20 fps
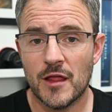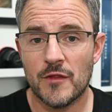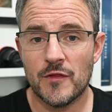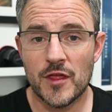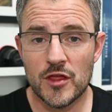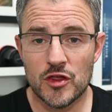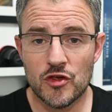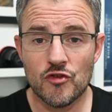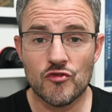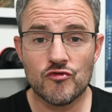
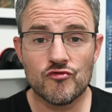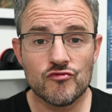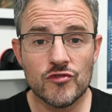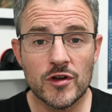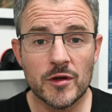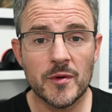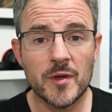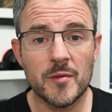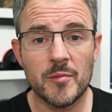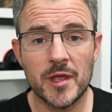this should
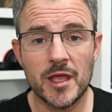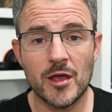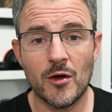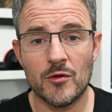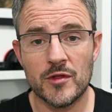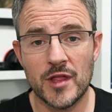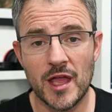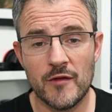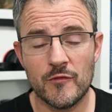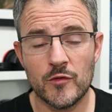really be
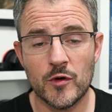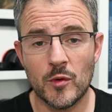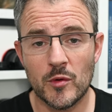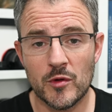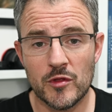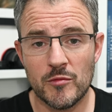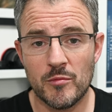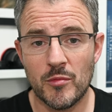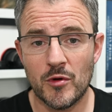on everyone's